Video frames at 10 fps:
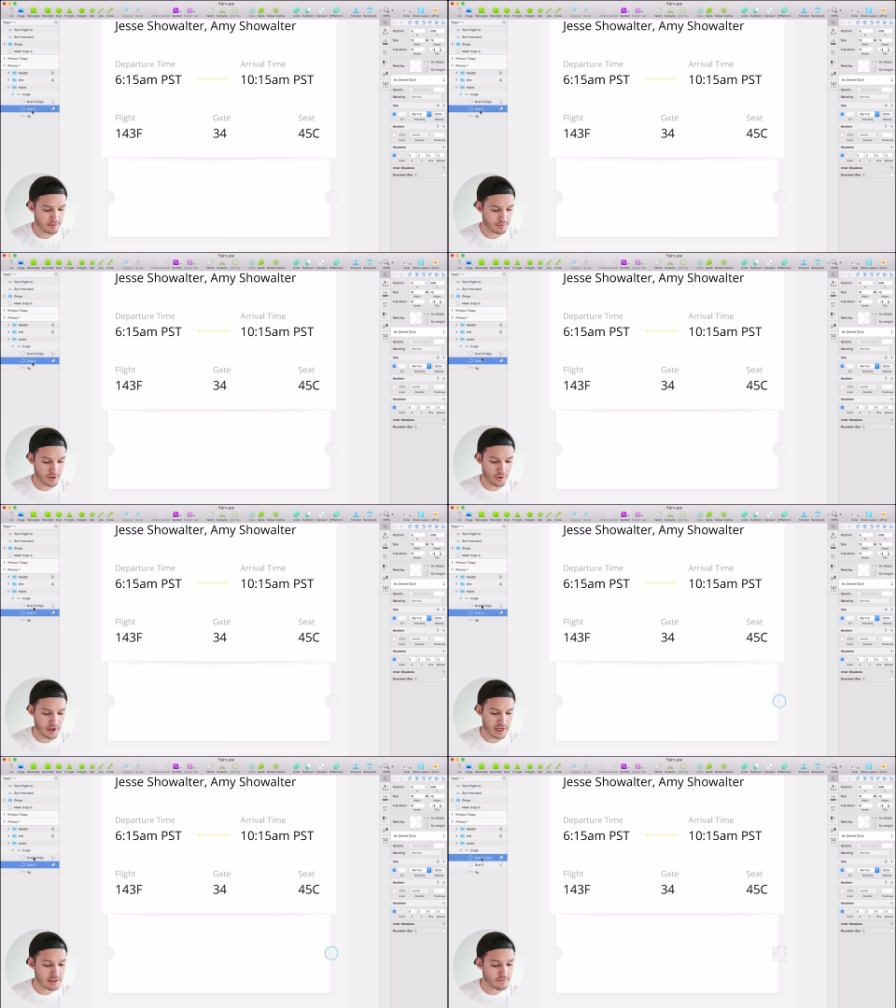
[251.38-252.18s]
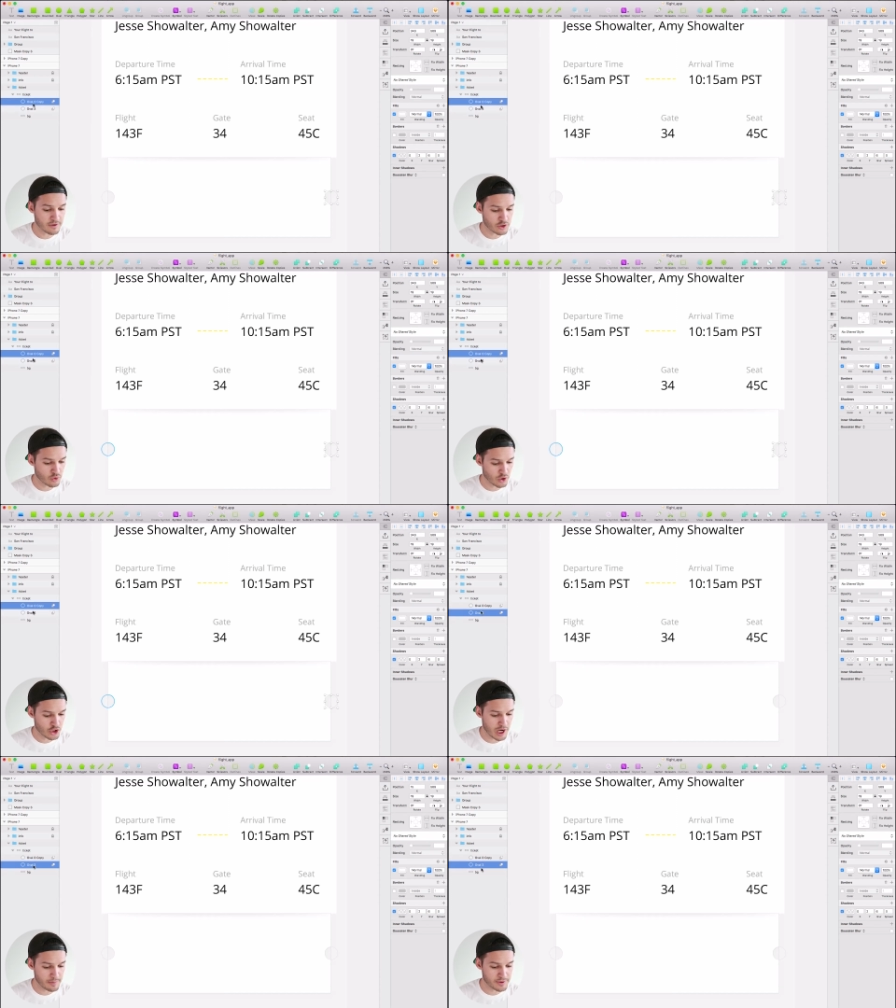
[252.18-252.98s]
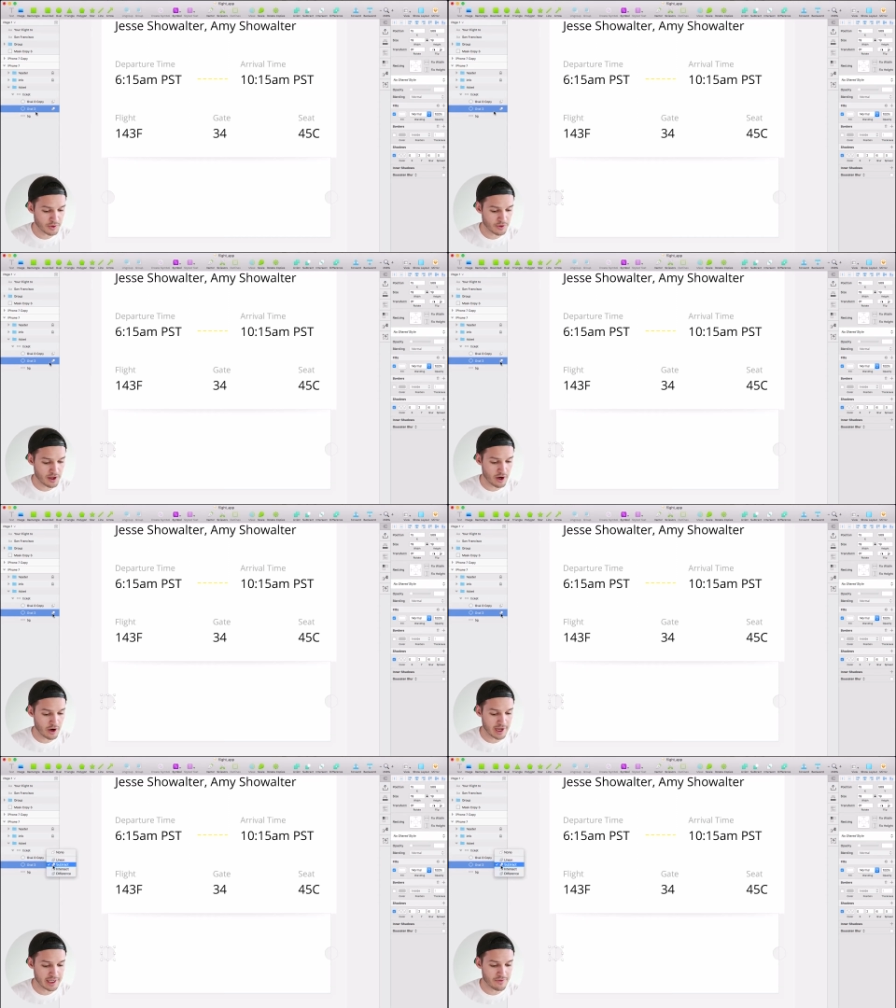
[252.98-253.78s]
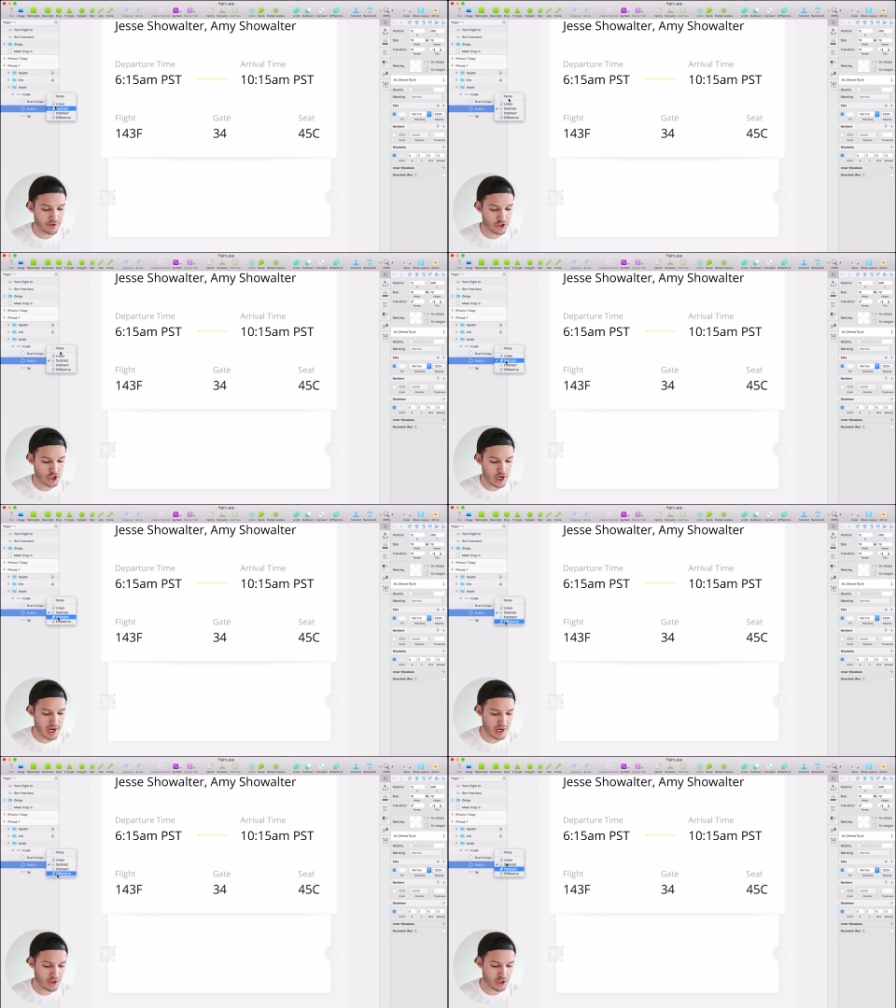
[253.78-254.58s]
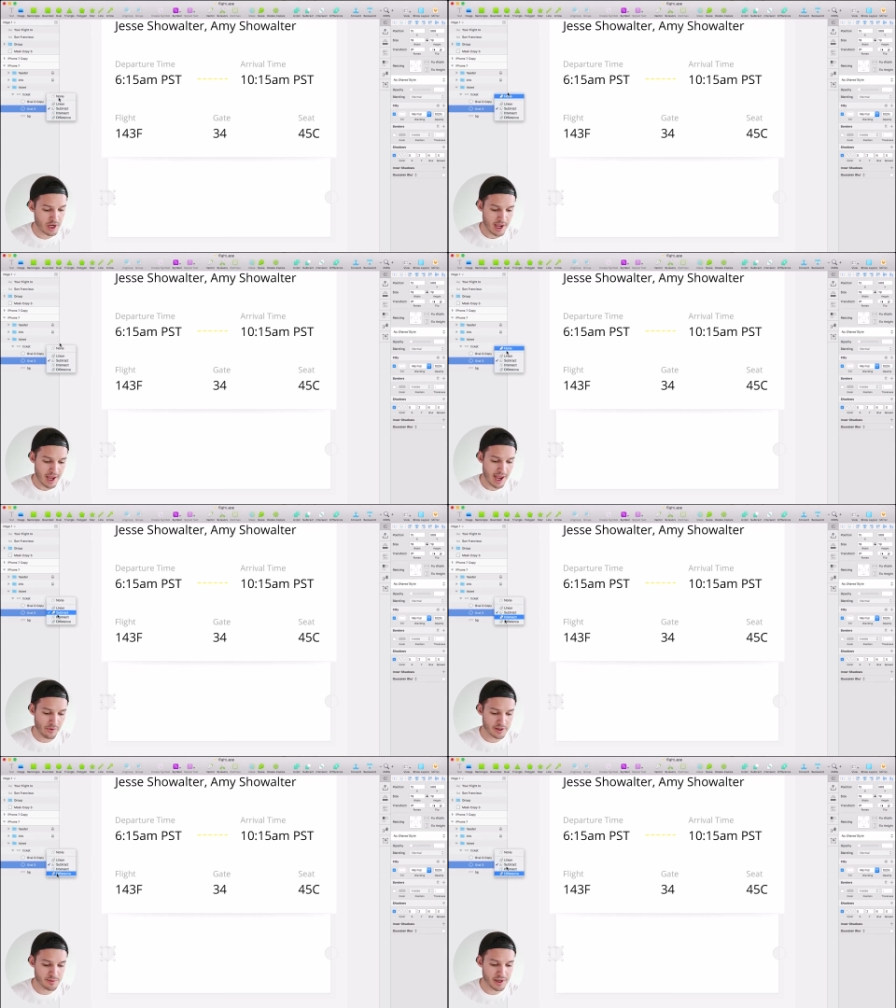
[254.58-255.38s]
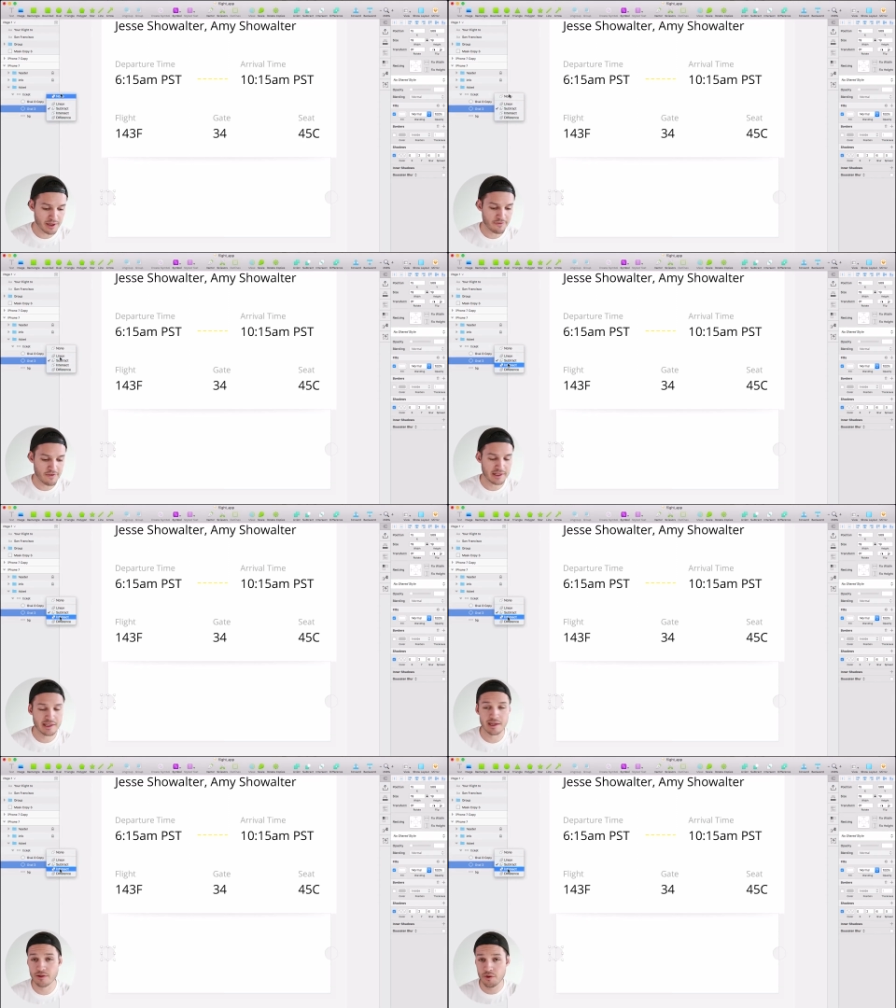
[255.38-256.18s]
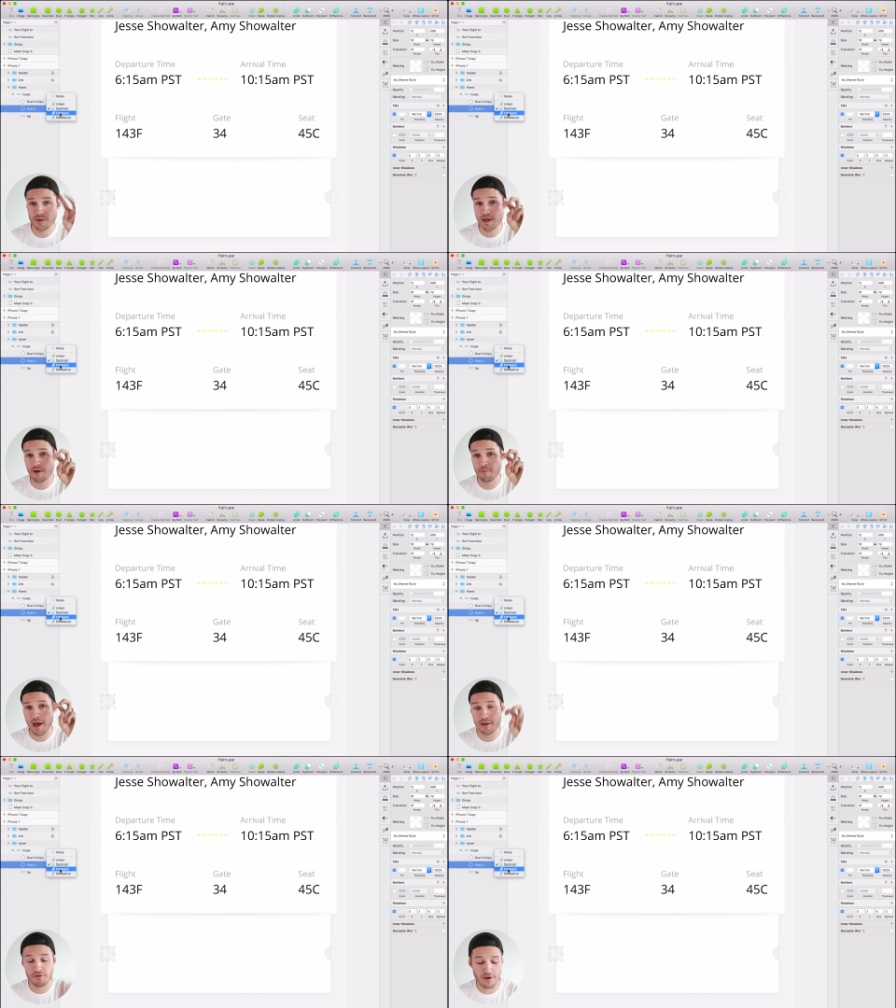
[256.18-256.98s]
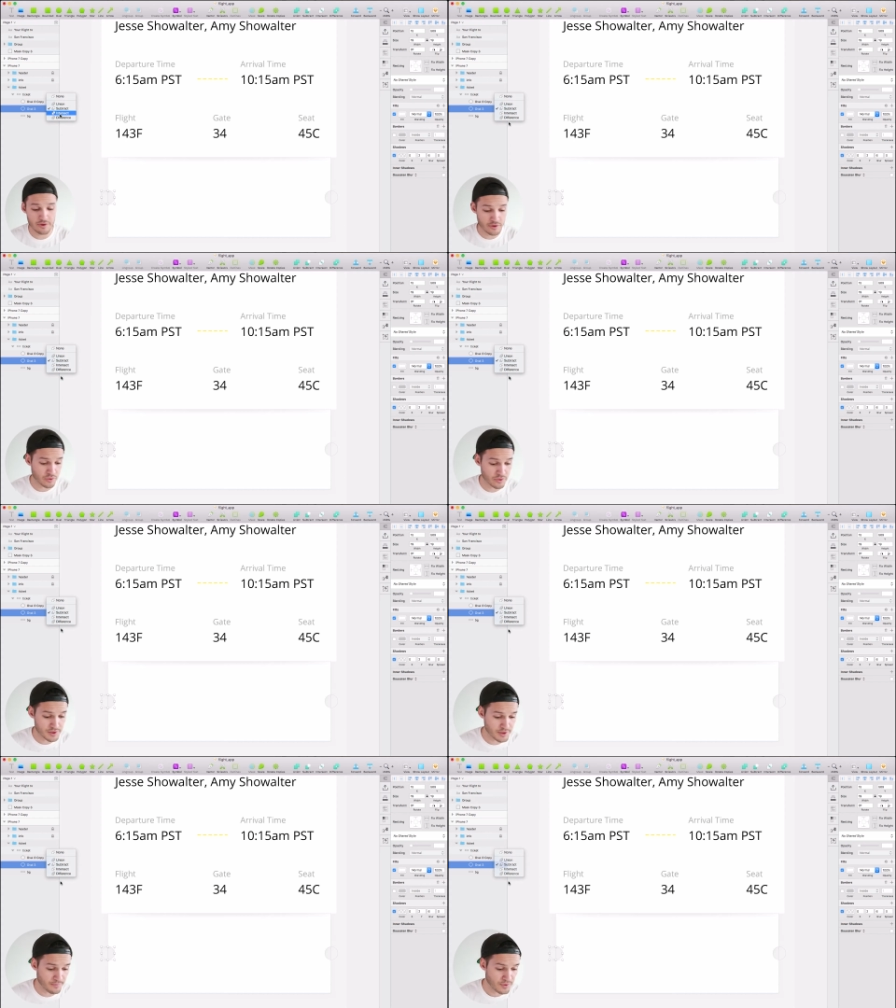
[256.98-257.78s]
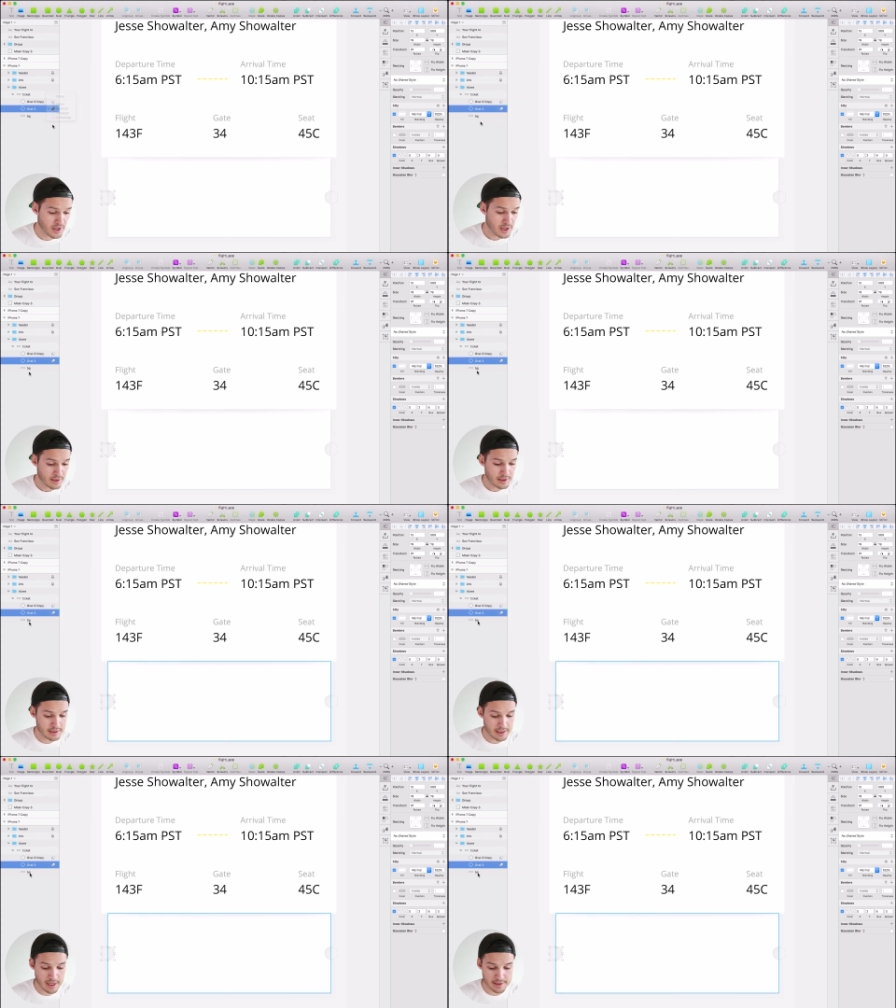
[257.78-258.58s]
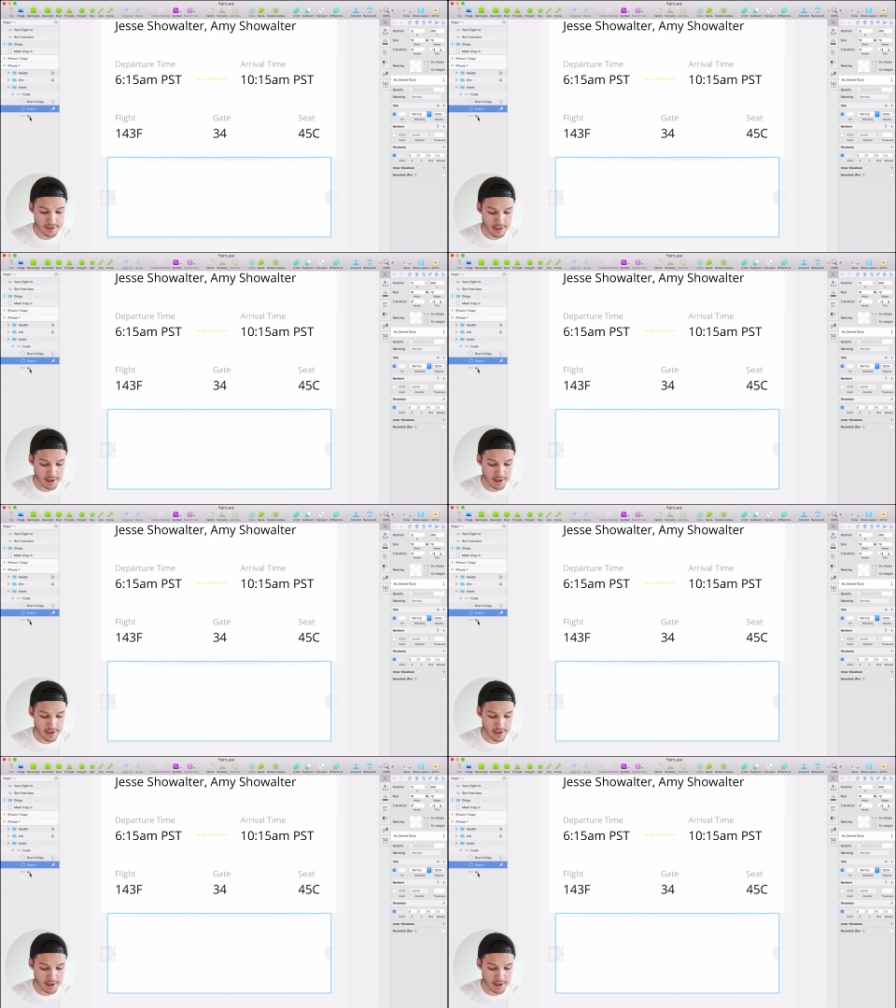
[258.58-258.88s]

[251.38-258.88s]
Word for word: you know, individual shapes that are there. I can even change how it's being affected in those kind of Pathfinder tools, so that's nice.